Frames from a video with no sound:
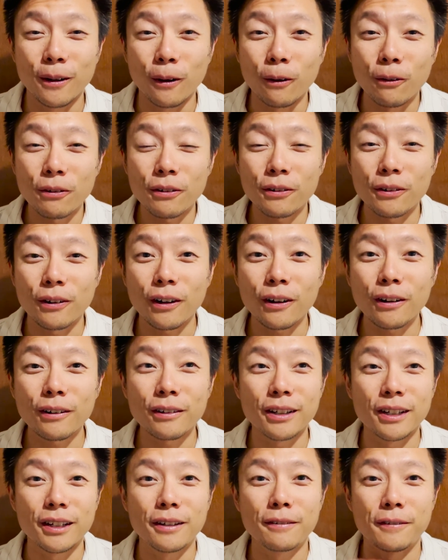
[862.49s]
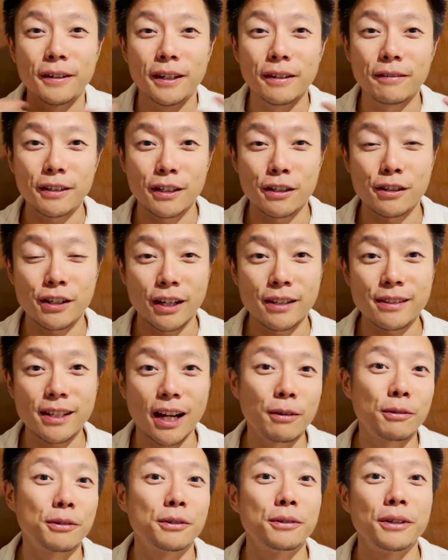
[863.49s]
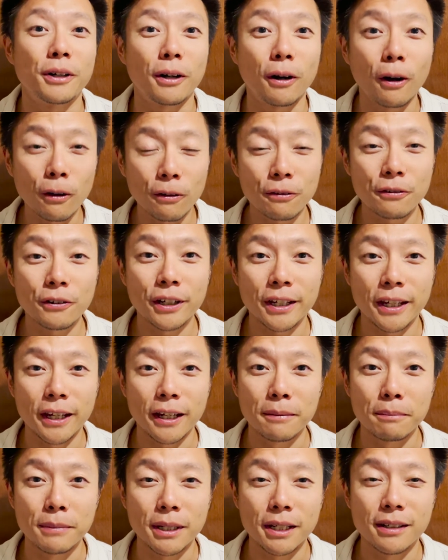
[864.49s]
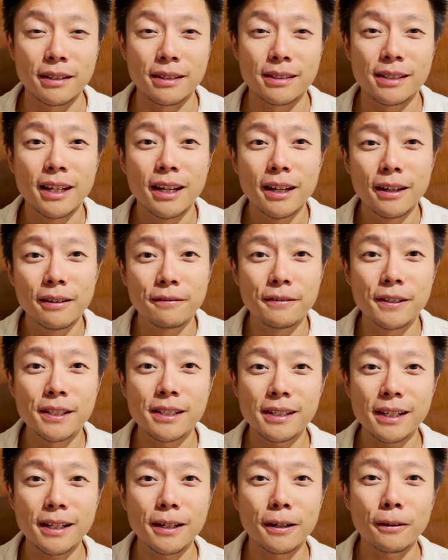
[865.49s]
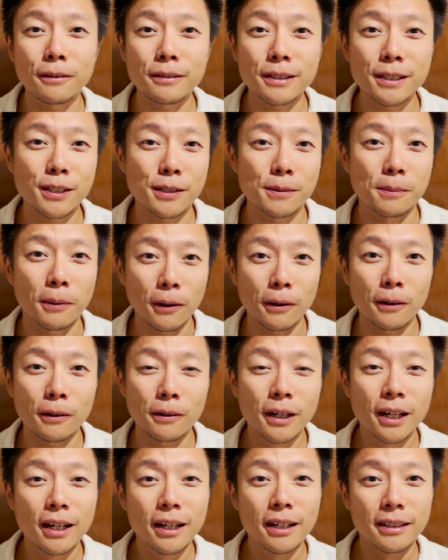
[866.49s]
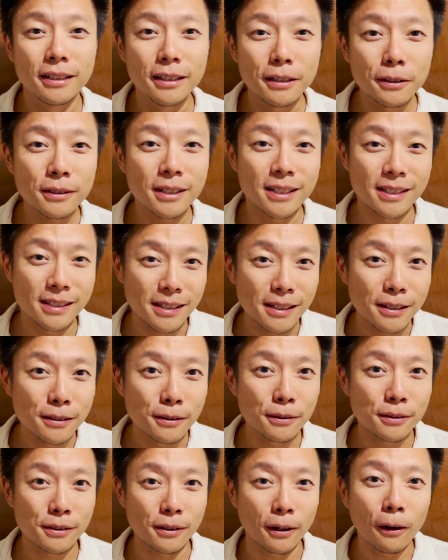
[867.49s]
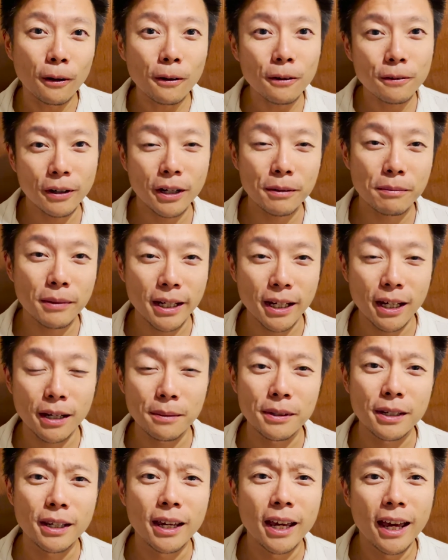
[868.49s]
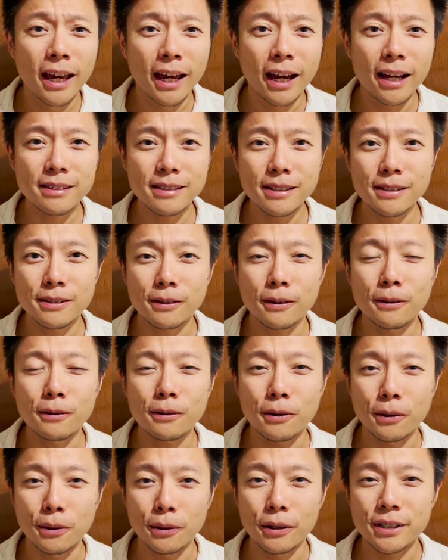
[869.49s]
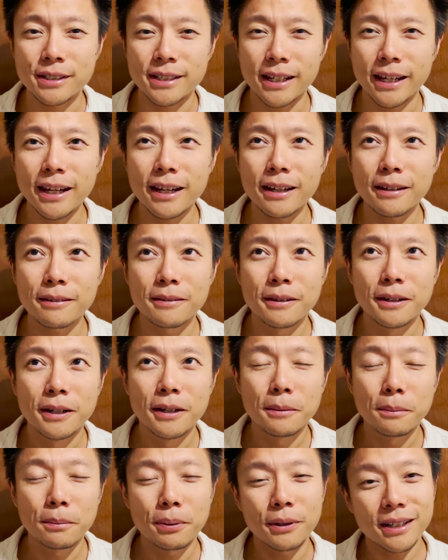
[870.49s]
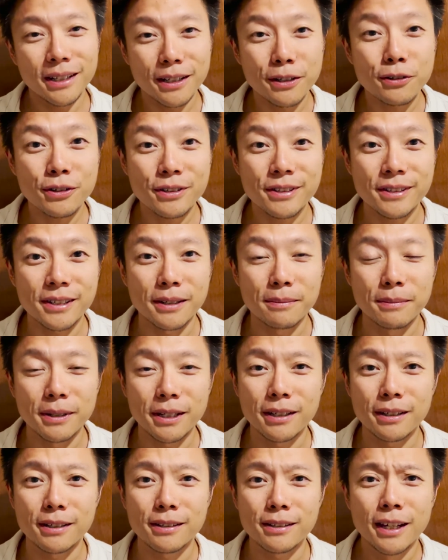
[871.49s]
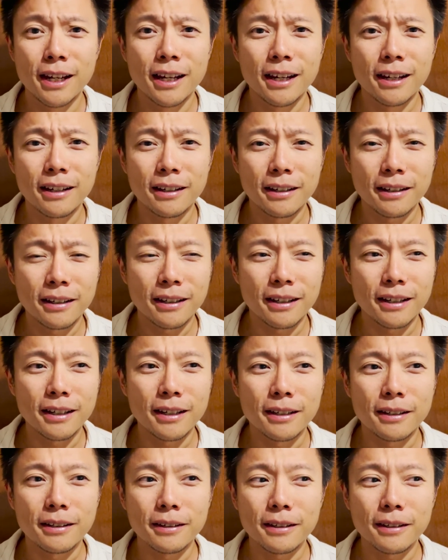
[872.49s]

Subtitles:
Overall, if given a chance, I would do it all over again, because visiting all these small little casinos all around Miami has its own quirks and pretty interesting, because the